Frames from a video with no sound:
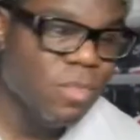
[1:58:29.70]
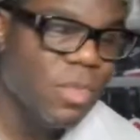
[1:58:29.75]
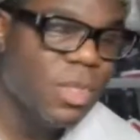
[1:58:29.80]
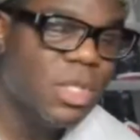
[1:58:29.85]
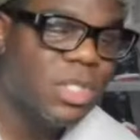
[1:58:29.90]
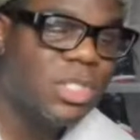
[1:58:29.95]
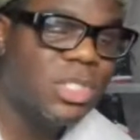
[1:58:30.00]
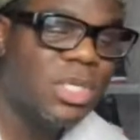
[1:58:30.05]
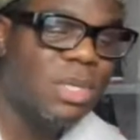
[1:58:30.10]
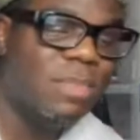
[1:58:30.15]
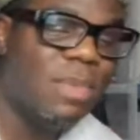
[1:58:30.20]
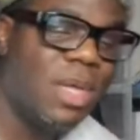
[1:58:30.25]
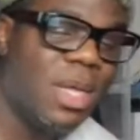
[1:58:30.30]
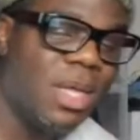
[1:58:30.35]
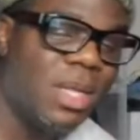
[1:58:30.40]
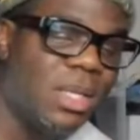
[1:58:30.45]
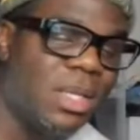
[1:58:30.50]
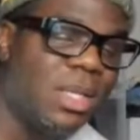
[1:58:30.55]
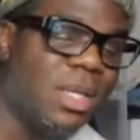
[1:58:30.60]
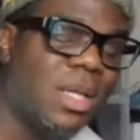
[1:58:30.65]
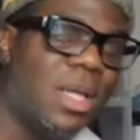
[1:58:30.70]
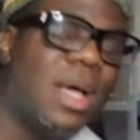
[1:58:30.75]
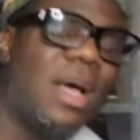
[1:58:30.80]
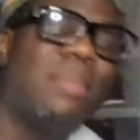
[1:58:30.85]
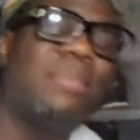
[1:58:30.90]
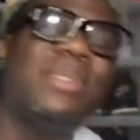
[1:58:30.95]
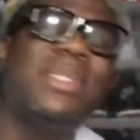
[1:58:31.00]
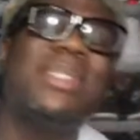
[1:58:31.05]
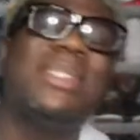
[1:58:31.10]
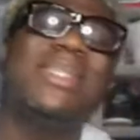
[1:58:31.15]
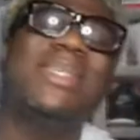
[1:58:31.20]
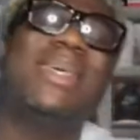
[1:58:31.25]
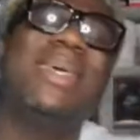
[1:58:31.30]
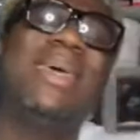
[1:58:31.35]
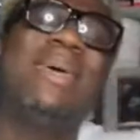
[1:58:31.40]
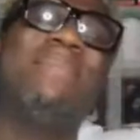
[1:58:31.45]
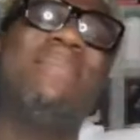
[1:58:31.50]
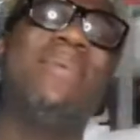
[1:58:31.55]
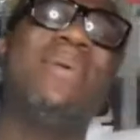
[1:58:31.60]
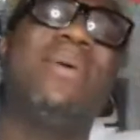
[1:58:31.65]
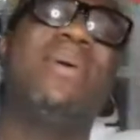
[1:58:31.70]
Shit, man. Look, I'm Skip